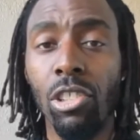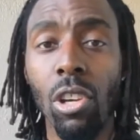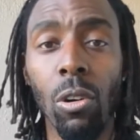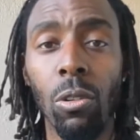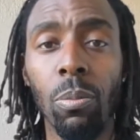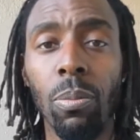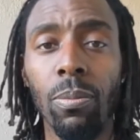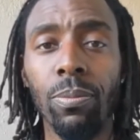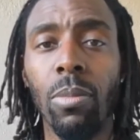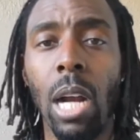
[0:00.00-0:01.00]
sold
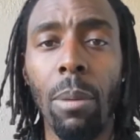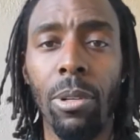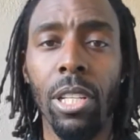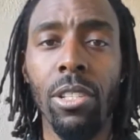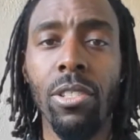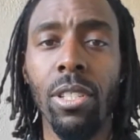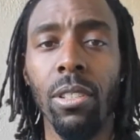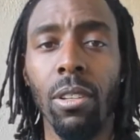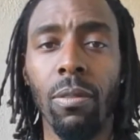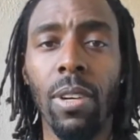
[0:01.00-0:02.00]
properties,
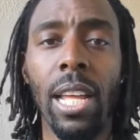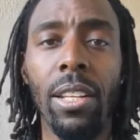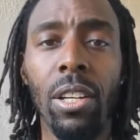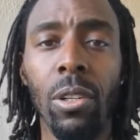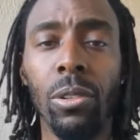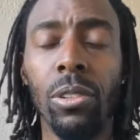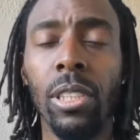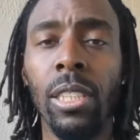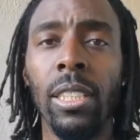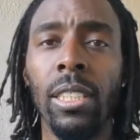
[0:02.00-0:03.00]
you're going to find
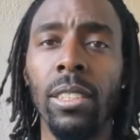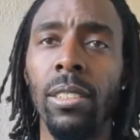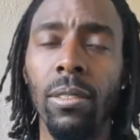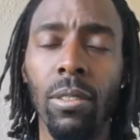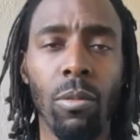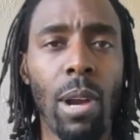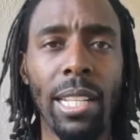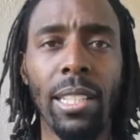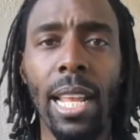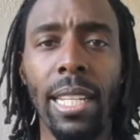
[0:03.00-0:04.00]
those,
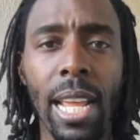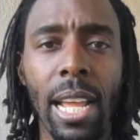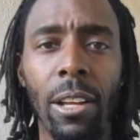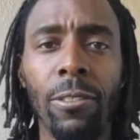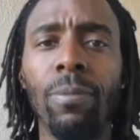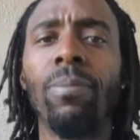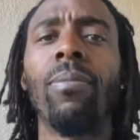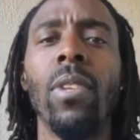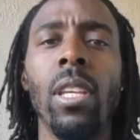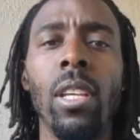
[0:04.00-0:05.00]
write that down.
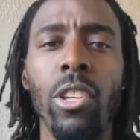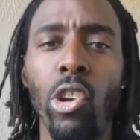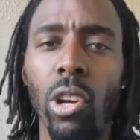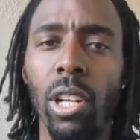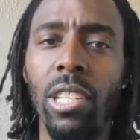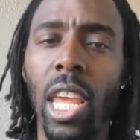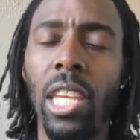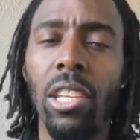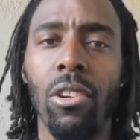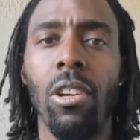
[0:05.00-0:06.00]
You're going to
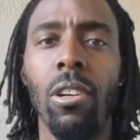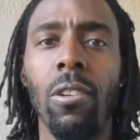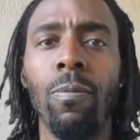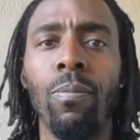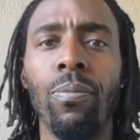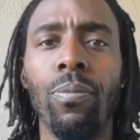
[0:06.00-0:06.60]
take your